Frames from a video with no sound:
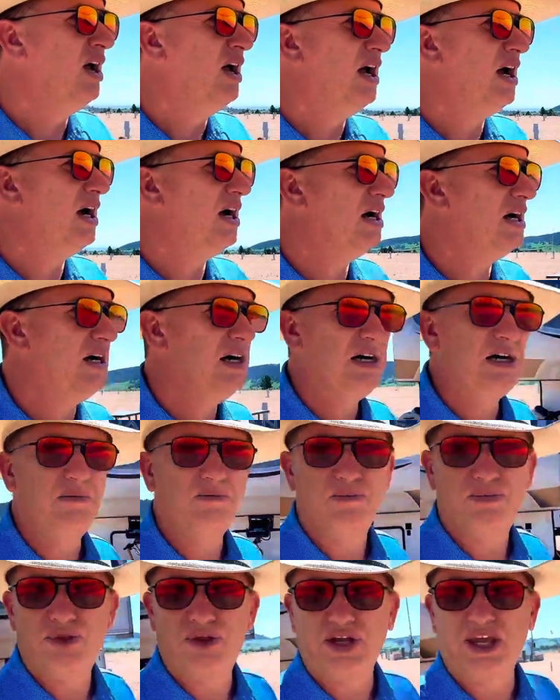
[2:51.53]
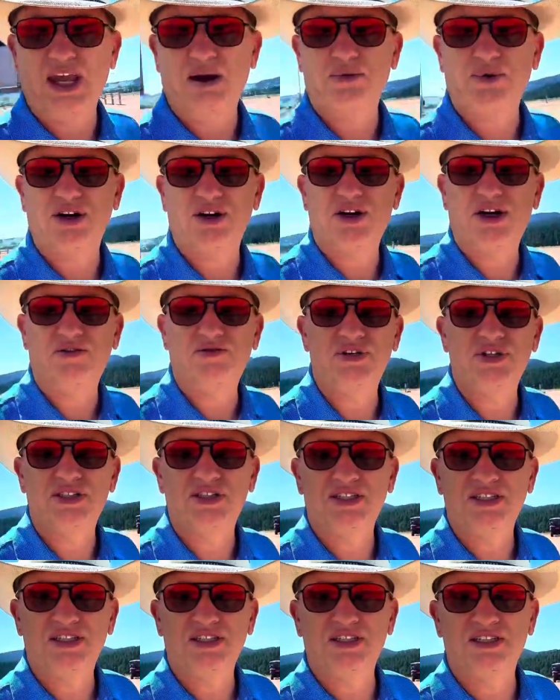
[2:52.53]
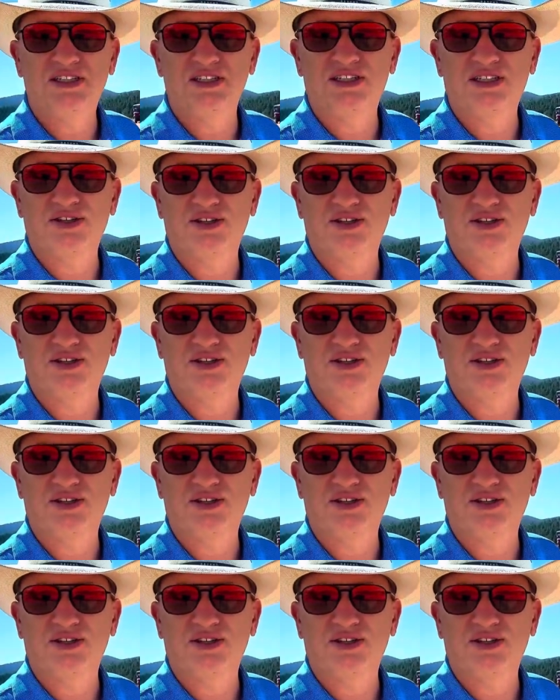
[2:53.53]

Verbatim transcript: Um, the campground office is this